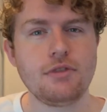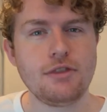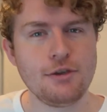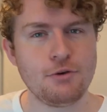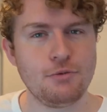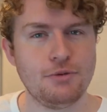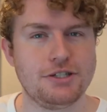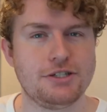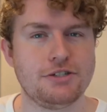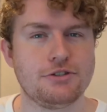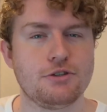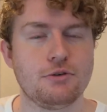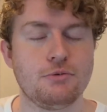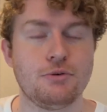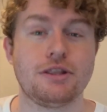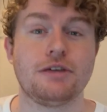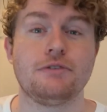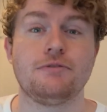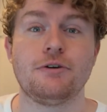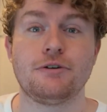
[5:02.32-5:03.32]
which is the
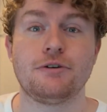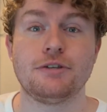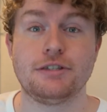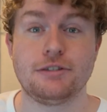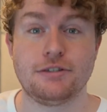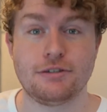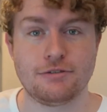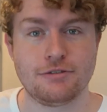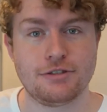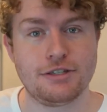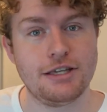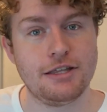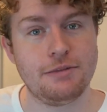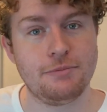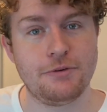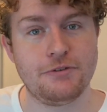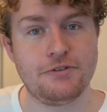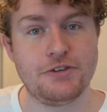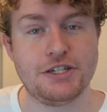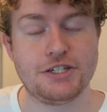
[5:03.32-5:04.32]
one that focuses on
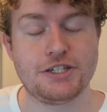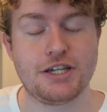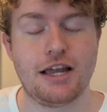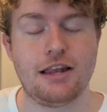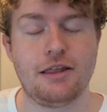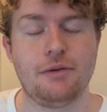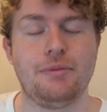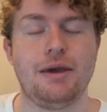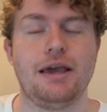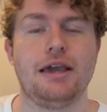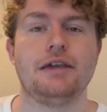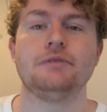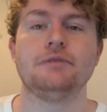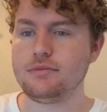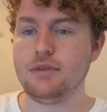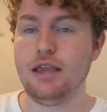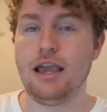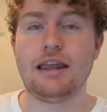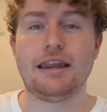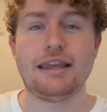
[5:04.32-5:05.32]
Timothée Chalamet.
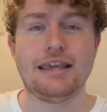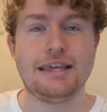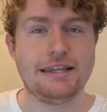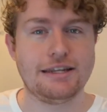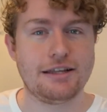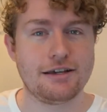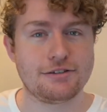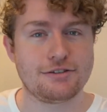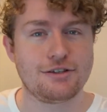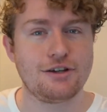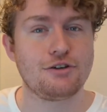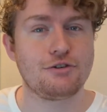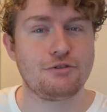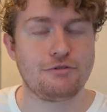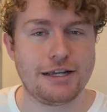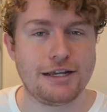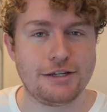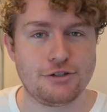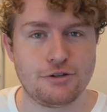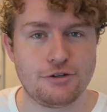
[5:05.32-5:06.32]
And he does a
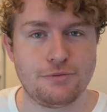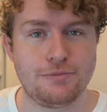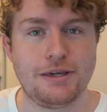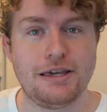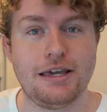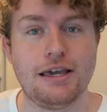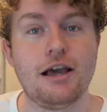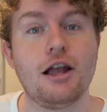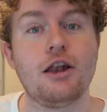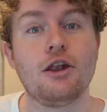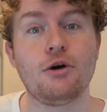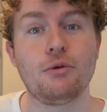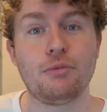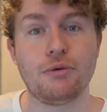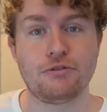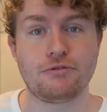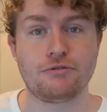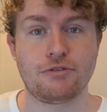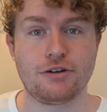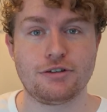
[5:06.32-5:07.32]
great job here, along
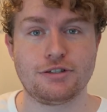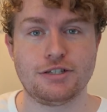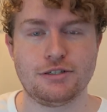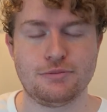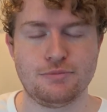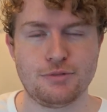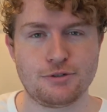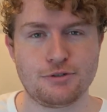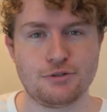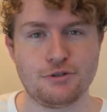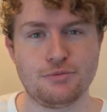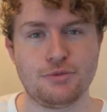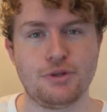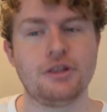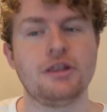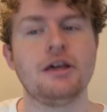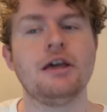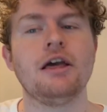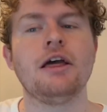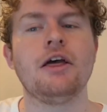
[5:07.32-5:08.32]
with Frances
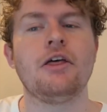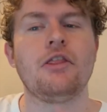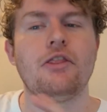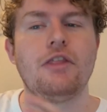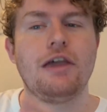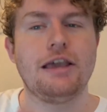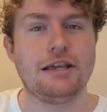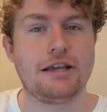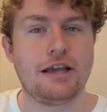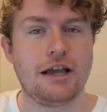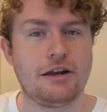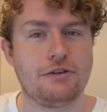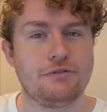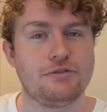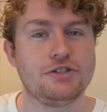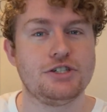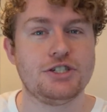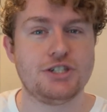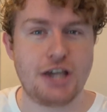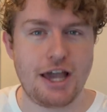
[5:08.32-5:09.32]
McDormand. They kind of
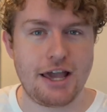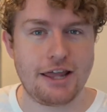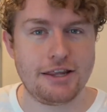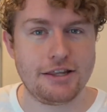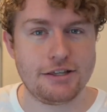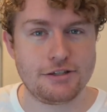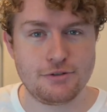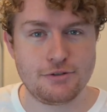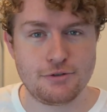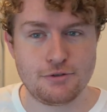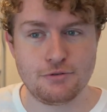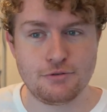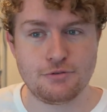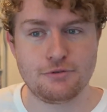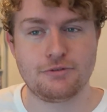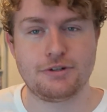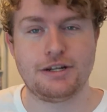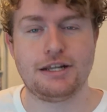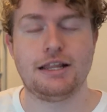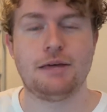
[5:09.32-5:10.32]
share this
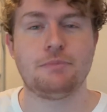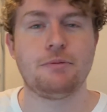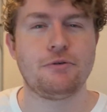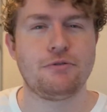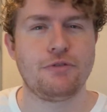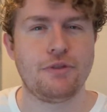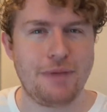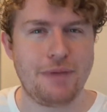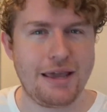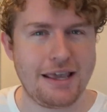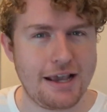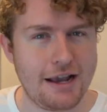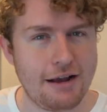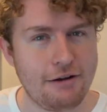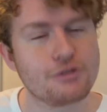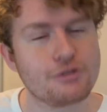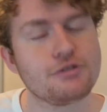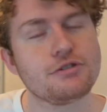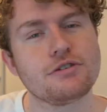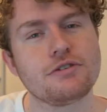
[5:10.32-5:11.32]
story. They're both the main
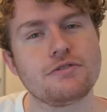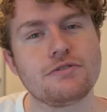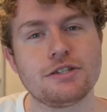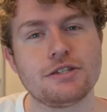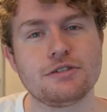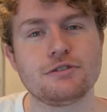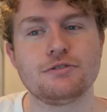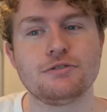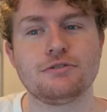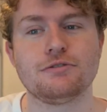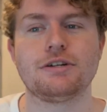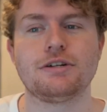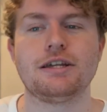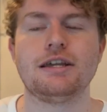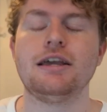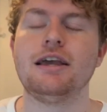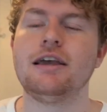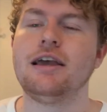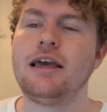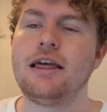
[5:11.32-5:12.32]
characters of this story.
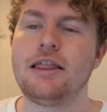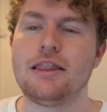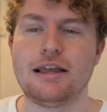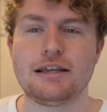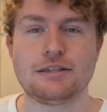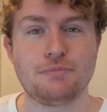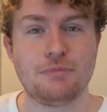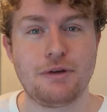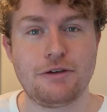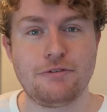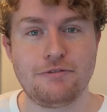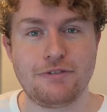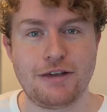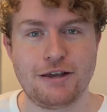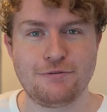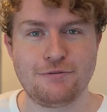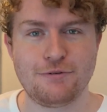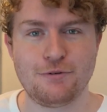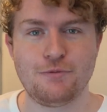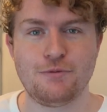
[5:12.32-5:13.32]
That's my
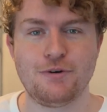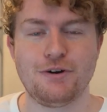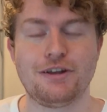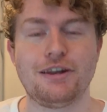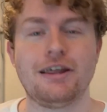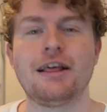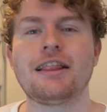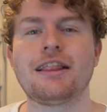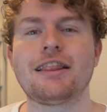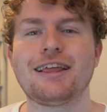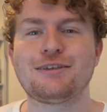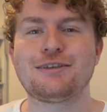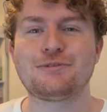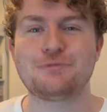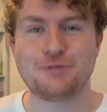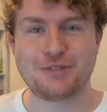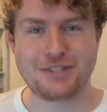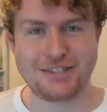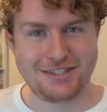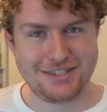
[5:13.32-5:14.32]
favorite one. That's
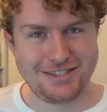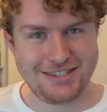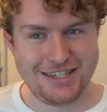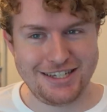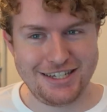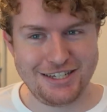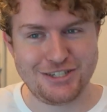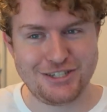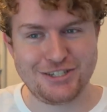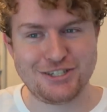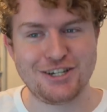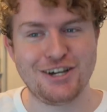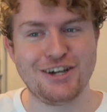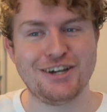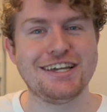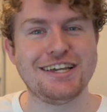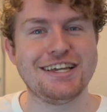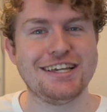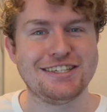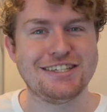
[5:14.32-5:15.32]
what this
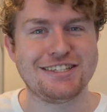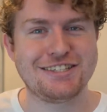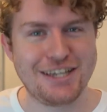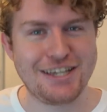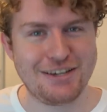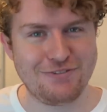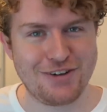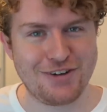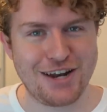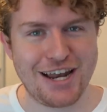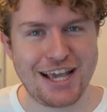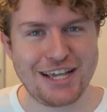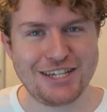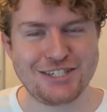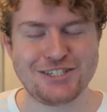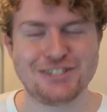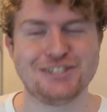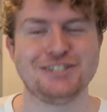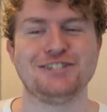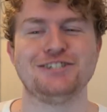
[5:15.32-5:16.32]
t-shirt is in
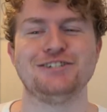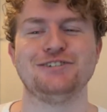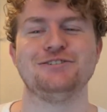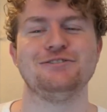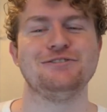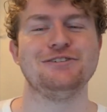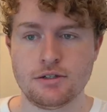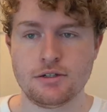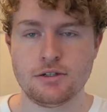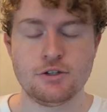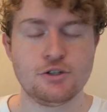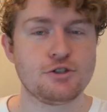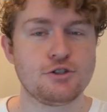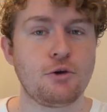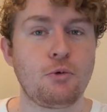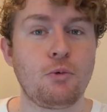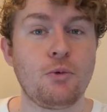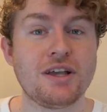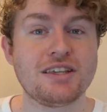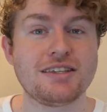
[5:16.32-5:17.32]
relation to.
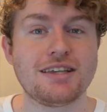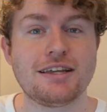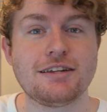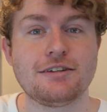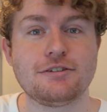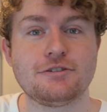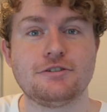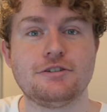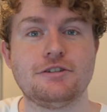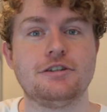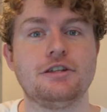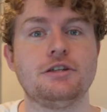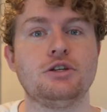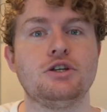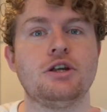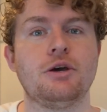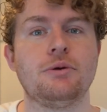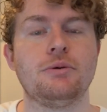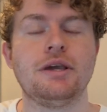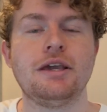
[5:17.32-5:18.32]
So Wes Anderson,
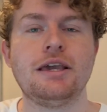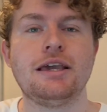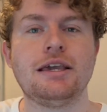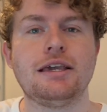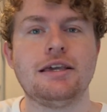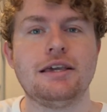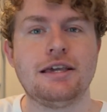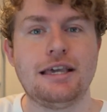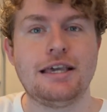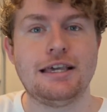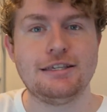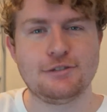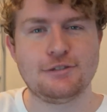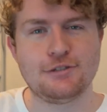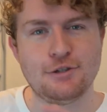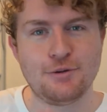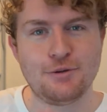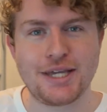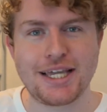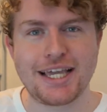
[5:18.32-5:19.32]
you know, he's
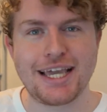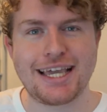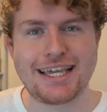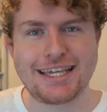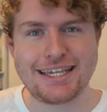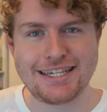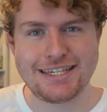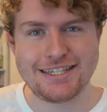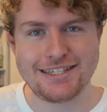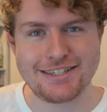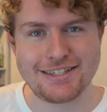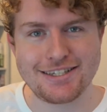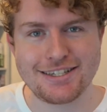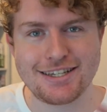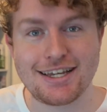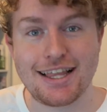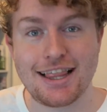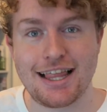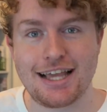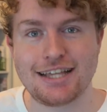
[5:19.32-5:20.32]
doing his
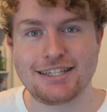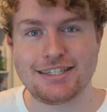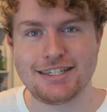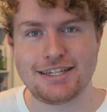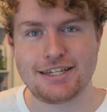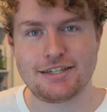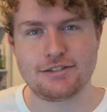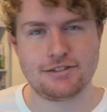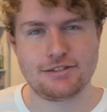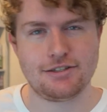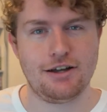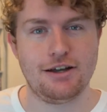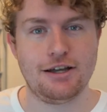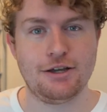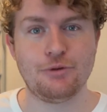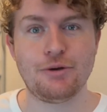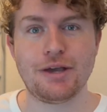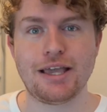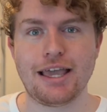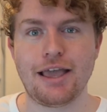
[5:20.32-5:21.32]
classic
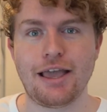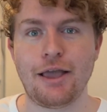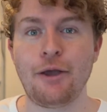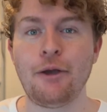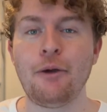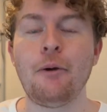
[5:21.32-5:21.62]
style here.